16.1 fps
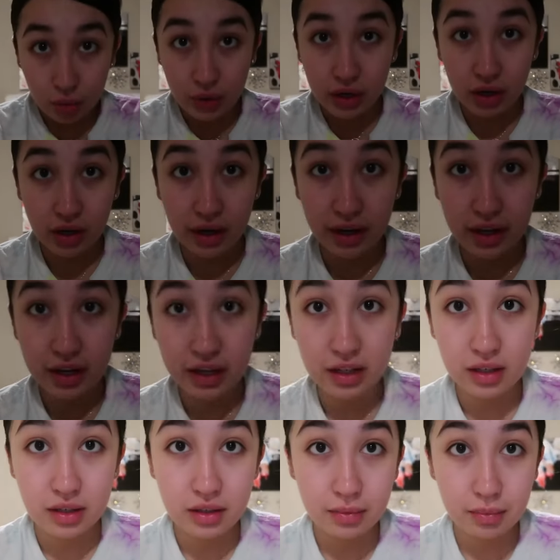We are
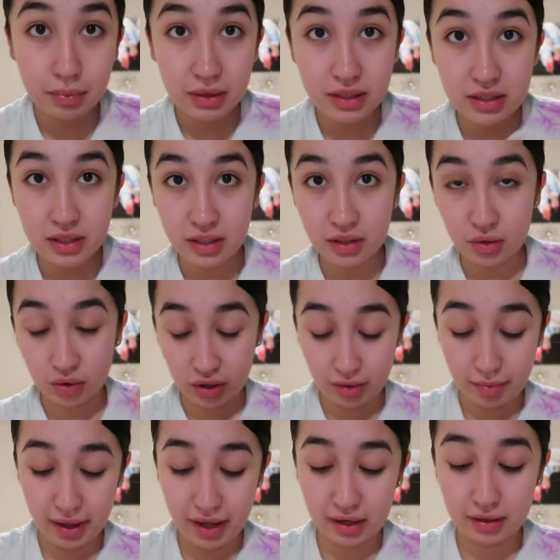headed, please ignore
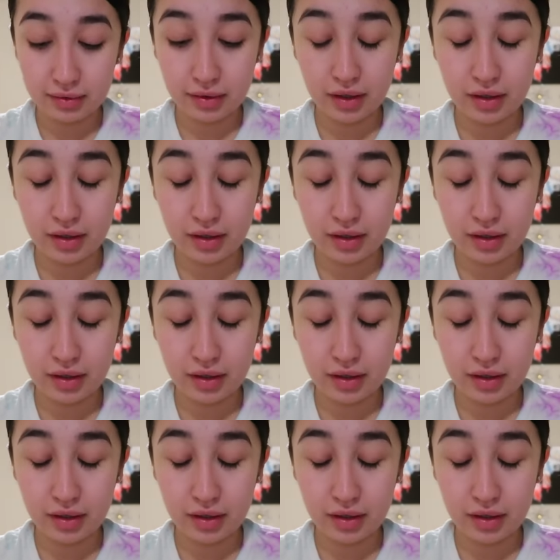the back.